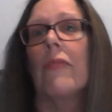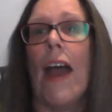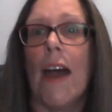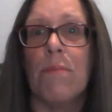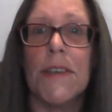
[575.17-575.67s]

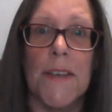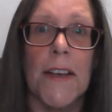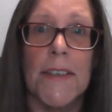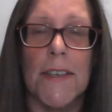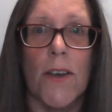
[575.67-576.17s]
ABBA
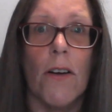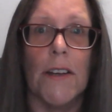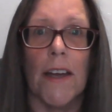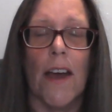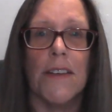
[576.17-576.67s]
sings a song
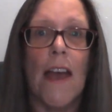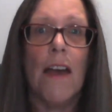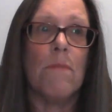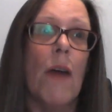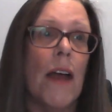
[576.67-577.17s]
and it goes,
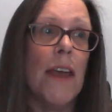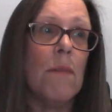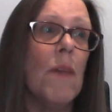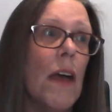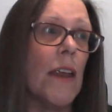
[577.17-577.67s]
money,
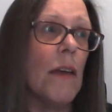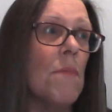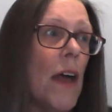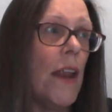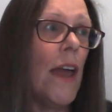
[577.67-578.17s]
money,
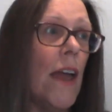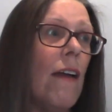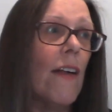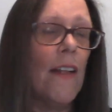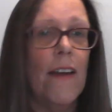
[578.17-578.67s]

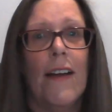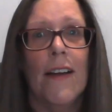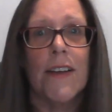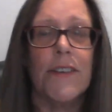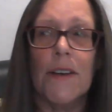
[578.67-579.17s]
money,
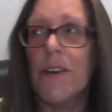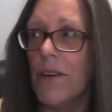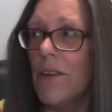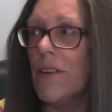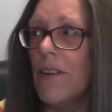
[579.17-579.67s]

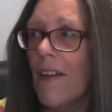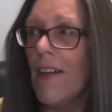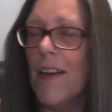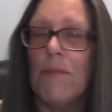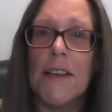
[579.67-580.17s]
doo-doo,
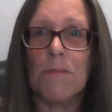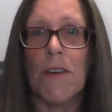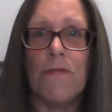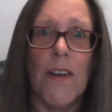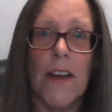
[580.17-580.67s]
must
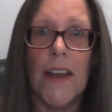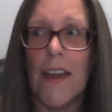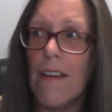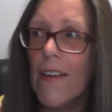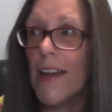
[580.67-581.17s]
be
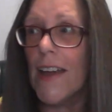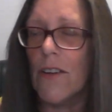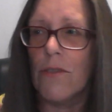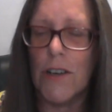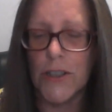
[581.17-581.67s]
funny in
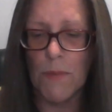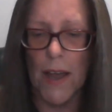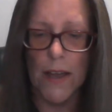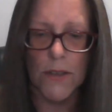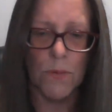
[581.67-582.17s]
a rich
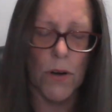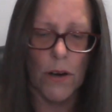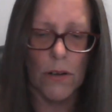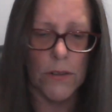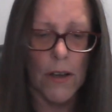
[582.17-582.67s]
man's
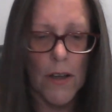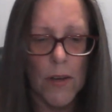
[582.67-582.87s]
world.